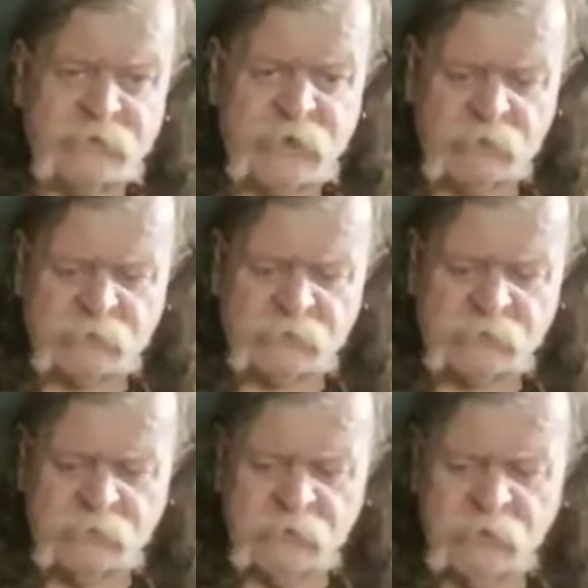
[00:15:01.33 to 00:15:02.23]
out.
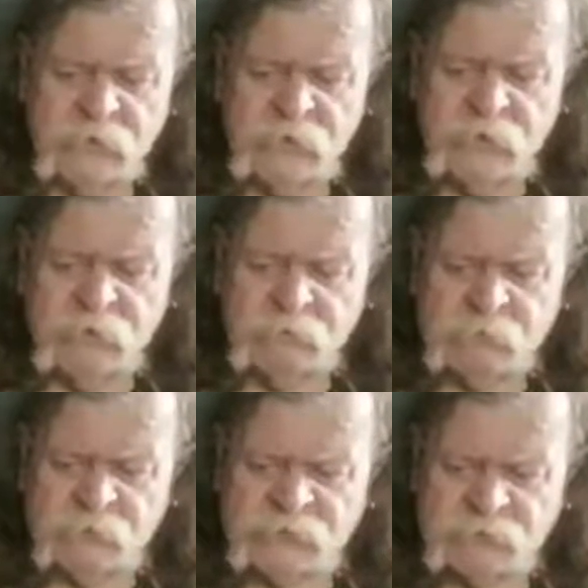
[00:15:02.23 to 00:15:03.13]
And
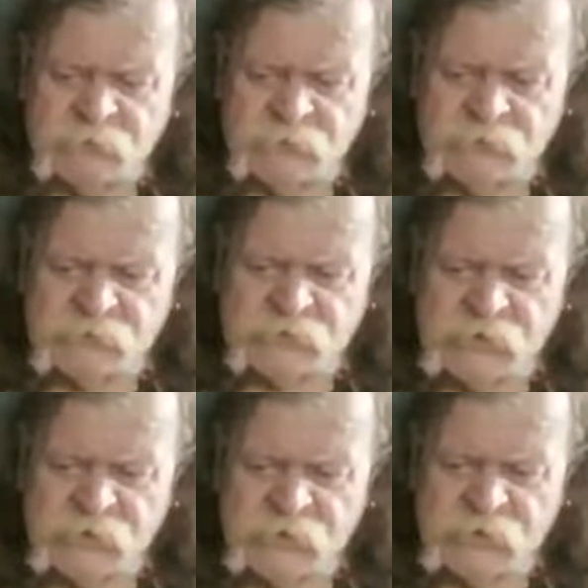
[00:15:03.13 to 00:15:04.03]
punishments,
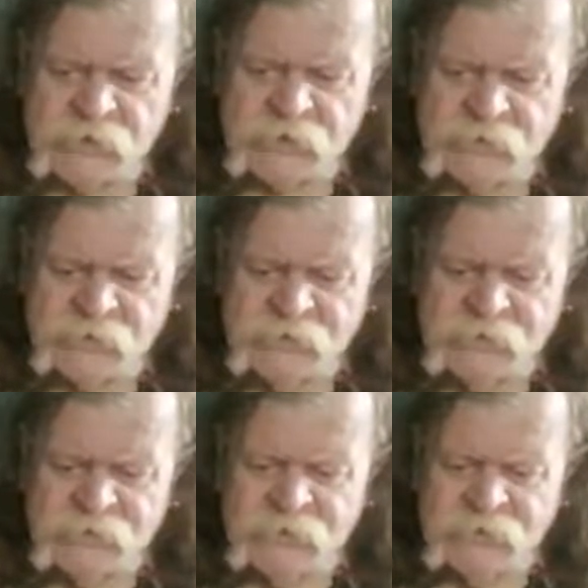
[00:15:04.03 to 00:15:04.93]
uh,
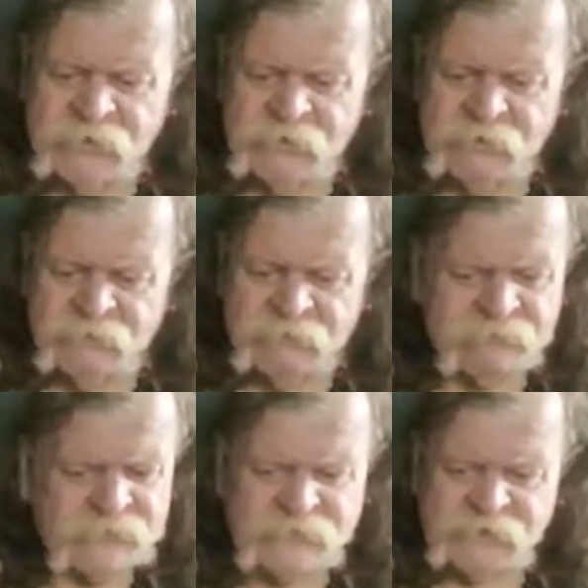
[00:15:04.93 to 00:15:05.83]

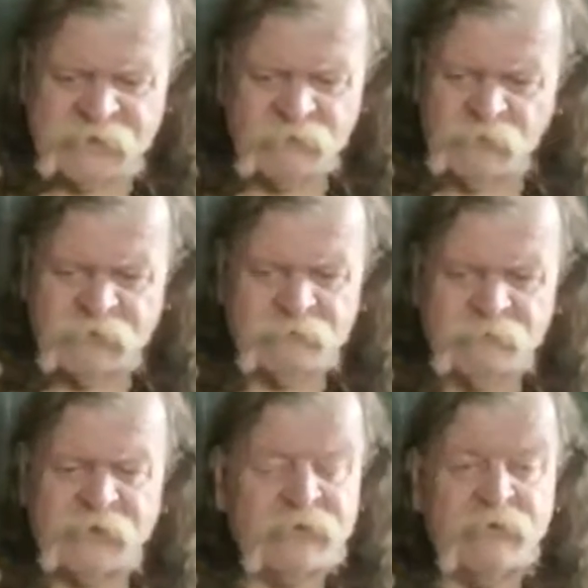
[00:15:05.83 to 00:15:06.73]
they date way
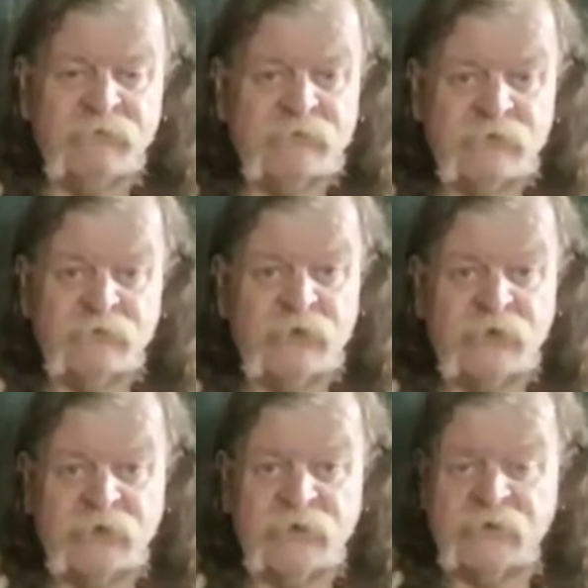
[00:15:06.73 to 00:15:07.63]
back, even to the
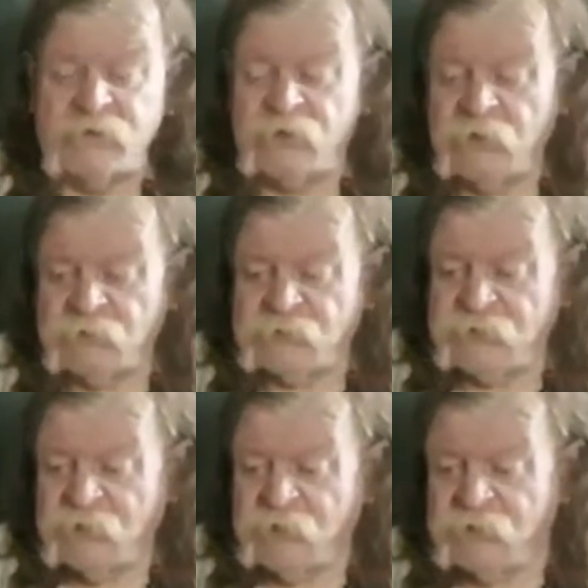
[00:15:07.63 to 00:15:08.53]
Viking times.
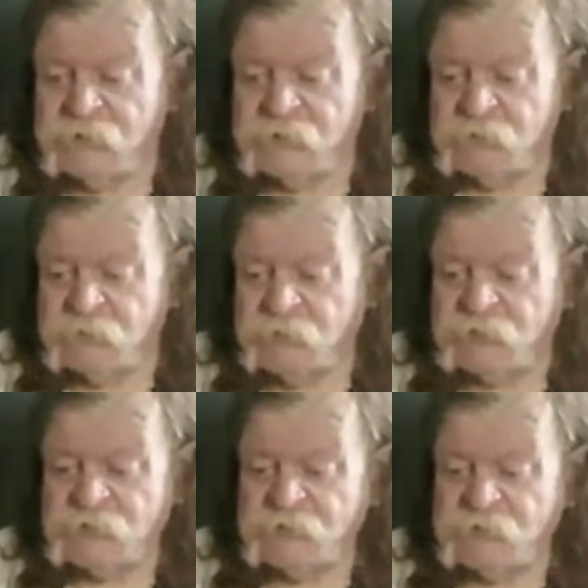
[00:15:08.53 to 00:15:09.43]
Some of the
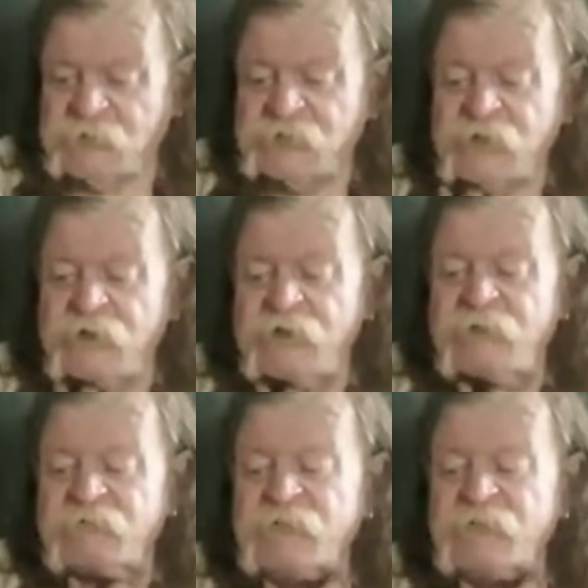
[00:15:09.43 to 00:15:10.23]
punishments, um,